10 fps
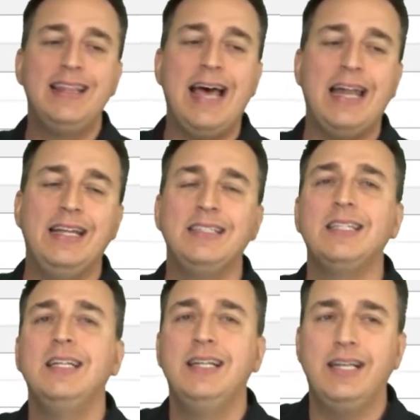that
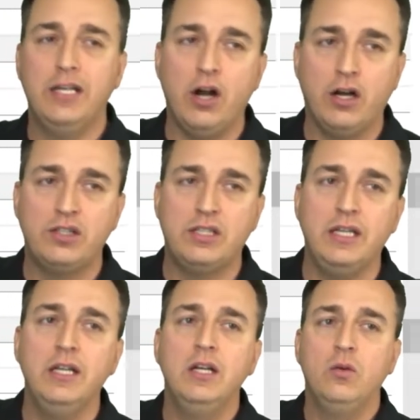is
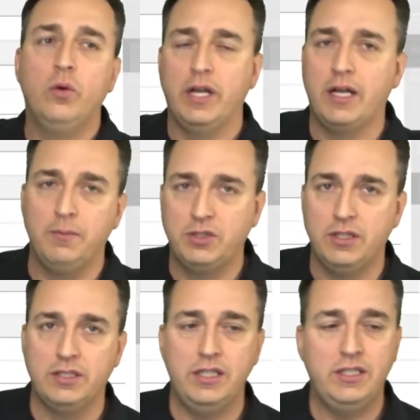ENARSI when it comes to
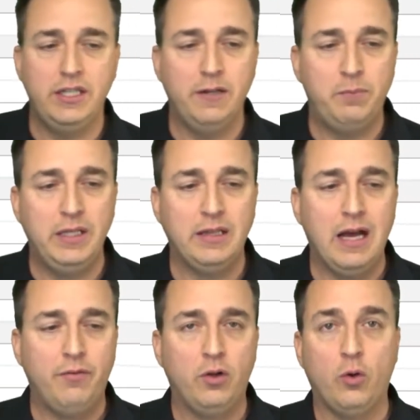the CCNP
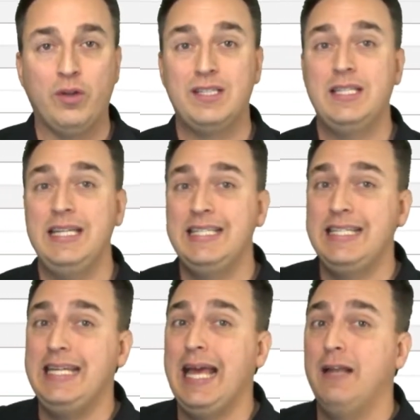level or the
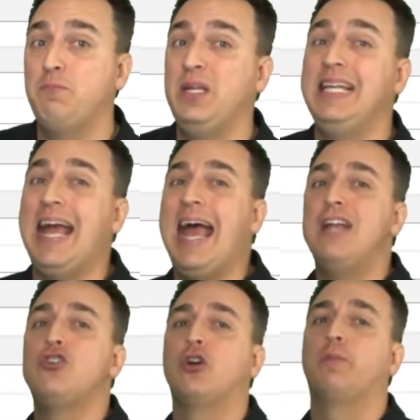CCNP
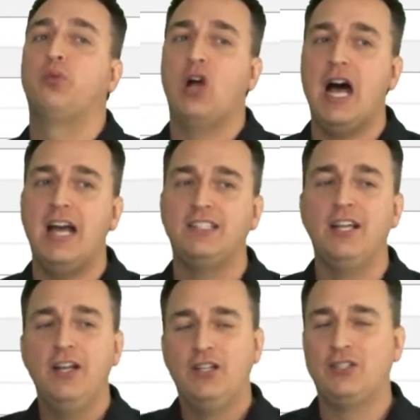Enterprise
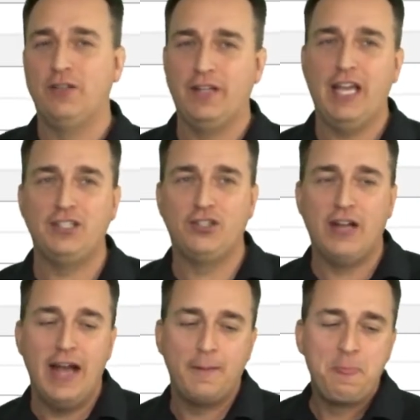certification
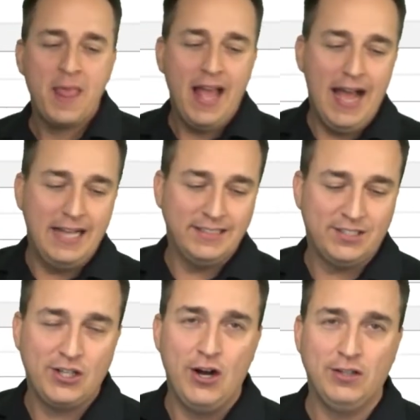track as
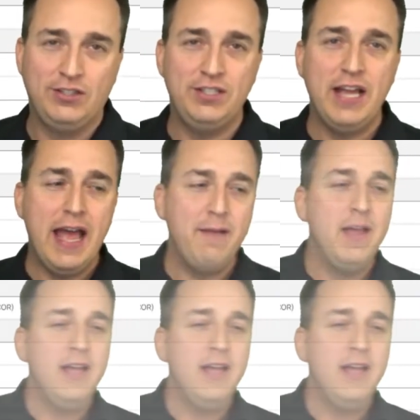it's called today.